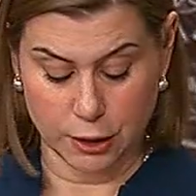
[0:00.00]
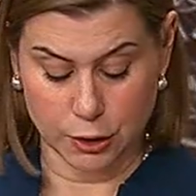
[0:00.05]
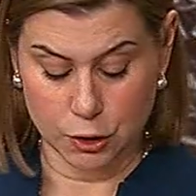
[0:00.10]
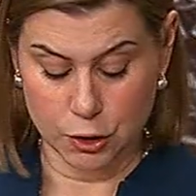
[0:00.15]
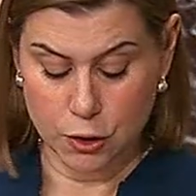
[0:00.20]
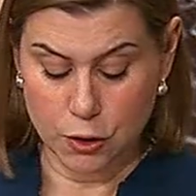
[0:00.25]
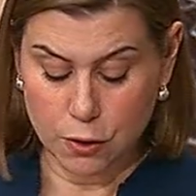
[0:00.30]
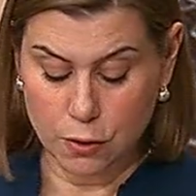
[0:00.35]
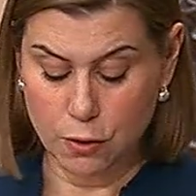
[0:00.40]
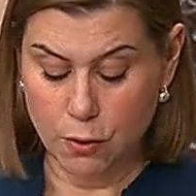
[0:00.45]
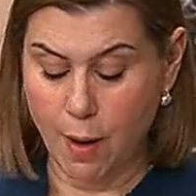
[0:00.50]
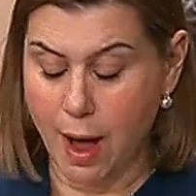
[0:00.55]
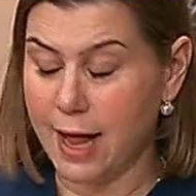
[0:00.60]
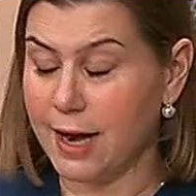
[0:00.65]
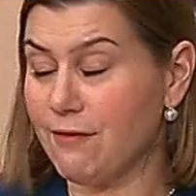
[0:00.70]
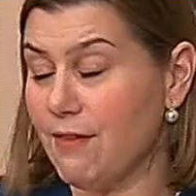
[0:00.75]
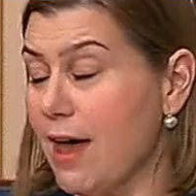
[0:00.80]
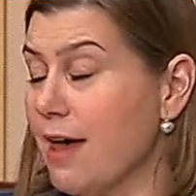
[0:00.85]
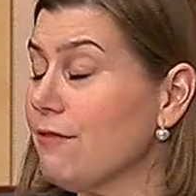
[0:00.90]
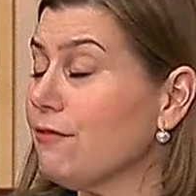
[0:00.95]
2 out
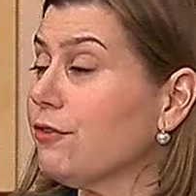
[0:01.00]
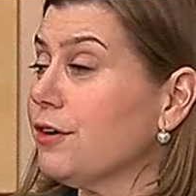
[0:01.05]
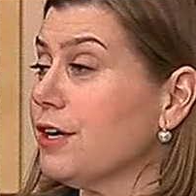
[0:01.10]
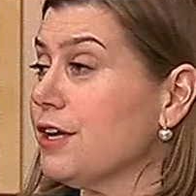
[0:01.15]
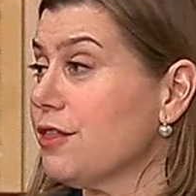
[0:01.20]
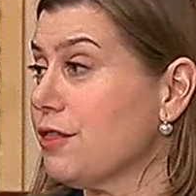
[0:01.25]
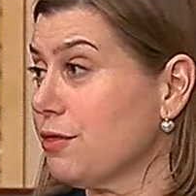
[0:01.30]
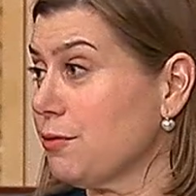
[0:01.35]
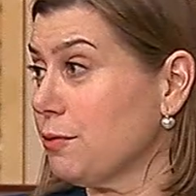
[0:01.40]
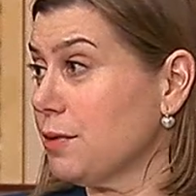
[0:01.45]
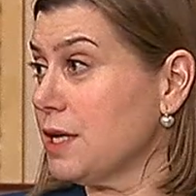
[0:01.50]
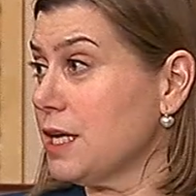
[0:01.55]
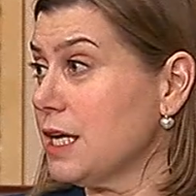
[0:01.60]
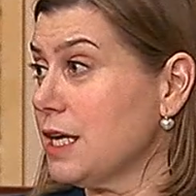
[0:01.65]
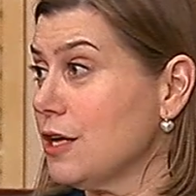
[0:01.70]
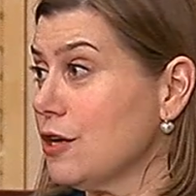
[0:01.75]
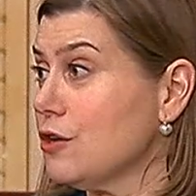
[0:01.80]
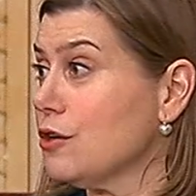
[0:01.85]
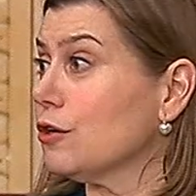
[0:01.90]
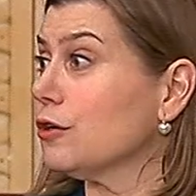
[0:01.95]
of every 3
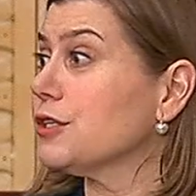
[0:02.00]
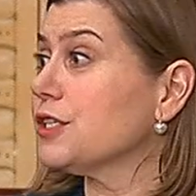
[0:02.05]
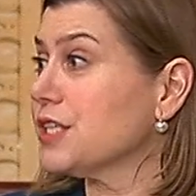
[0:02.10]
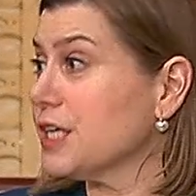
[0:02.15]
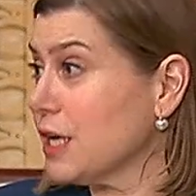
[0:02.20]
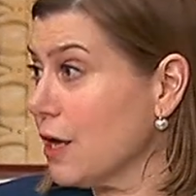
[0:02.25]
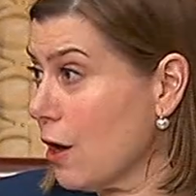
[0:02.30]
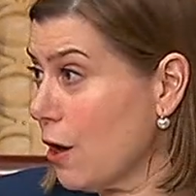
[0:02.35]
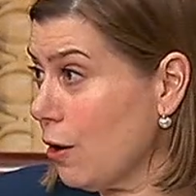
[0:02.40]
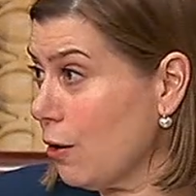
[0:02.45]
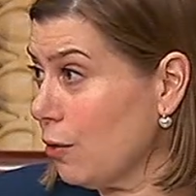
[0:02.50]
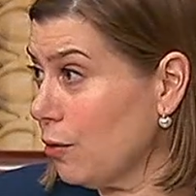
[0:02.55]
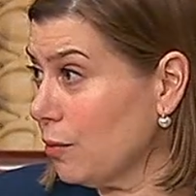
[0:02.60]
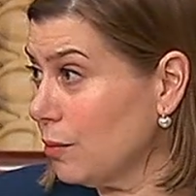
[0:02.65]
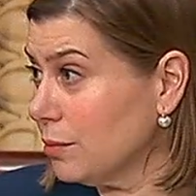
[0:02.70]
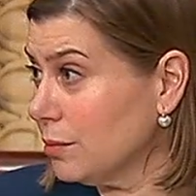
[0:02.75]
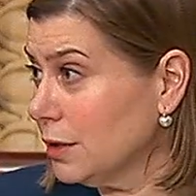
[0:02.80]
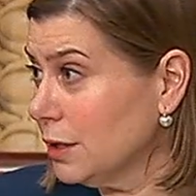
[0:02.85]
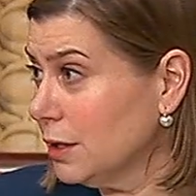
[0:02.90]
nursing home